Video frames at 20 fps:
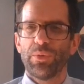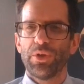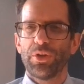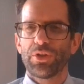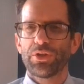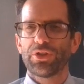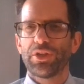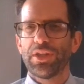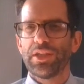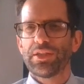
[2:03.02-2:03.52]

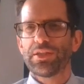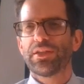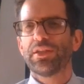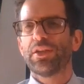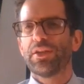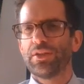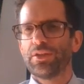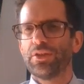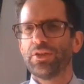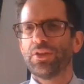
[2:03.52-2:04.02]
worksheets
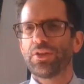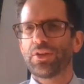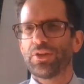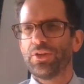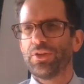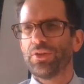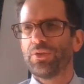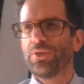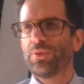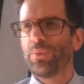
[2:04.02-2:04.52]
that look
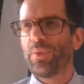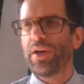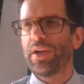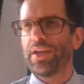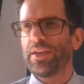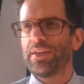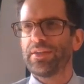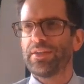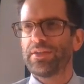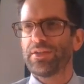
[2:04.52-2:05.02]
at the
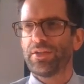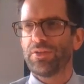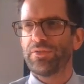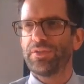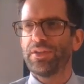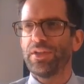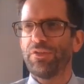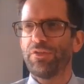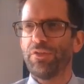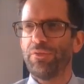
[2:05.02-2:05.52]
way sort
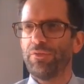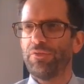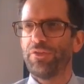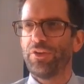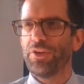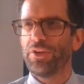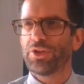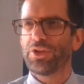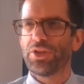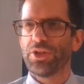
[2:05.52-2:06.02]
of different
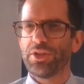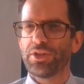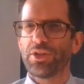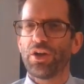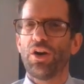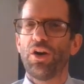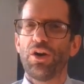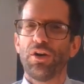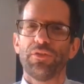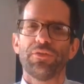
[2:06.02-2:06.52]
versions
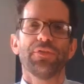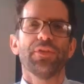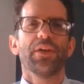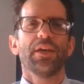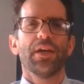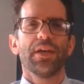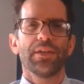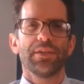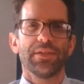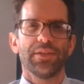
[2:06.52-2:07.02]
of
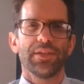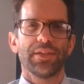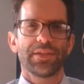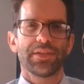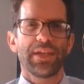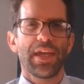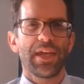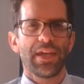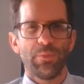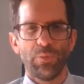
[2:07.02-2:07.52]
the
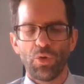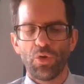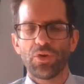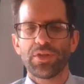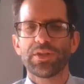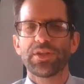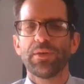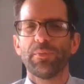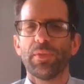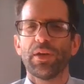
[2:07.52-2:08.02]
same or a
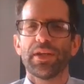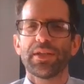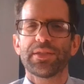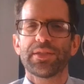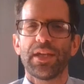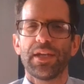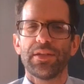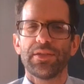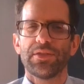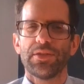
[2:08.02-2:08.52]
similar
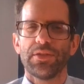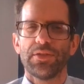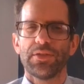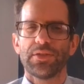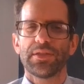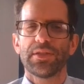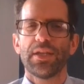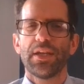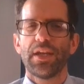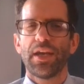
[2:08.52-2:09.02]

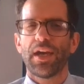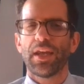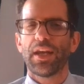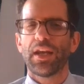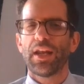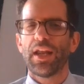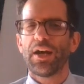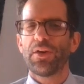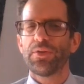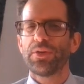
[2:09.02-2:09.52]
sentence and
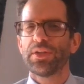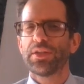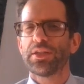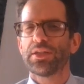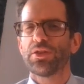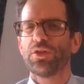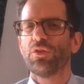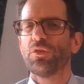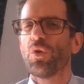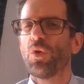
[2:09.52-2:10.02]
allow you to
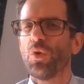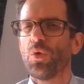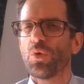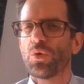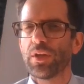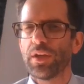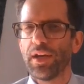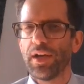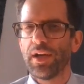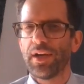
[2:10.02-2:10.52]
sort of
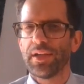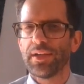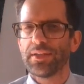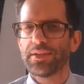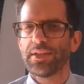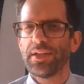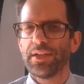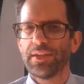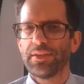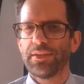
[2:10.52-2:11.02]

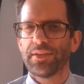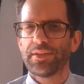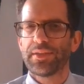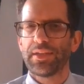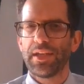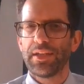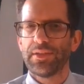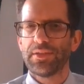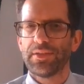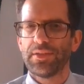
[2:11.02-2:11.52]
organize the
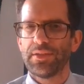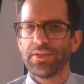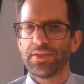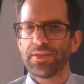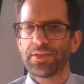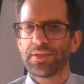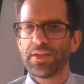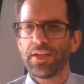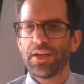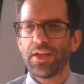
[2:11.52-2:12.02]

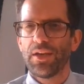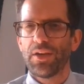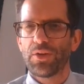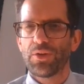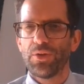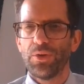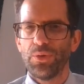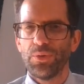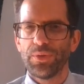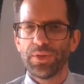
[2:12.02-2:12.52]
sentence
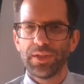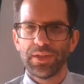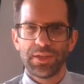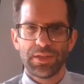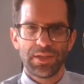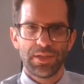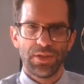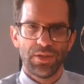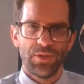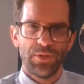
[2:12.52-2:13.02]
according
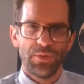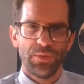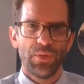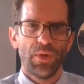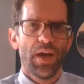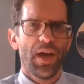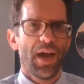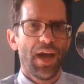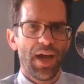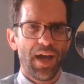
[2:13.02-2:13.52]
to
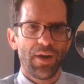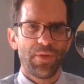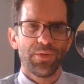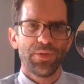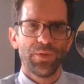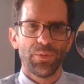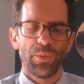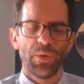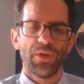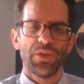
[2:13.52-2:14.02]
how
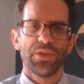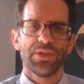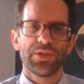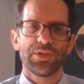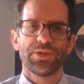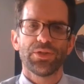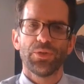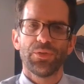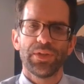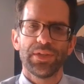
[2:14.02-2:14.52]
you want the
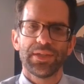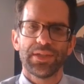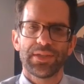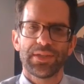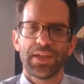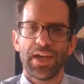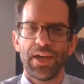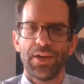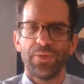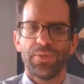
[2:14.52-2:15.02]
story to
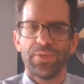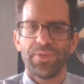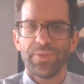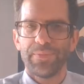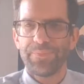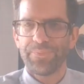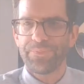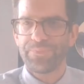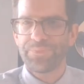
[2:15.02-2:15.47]
sound.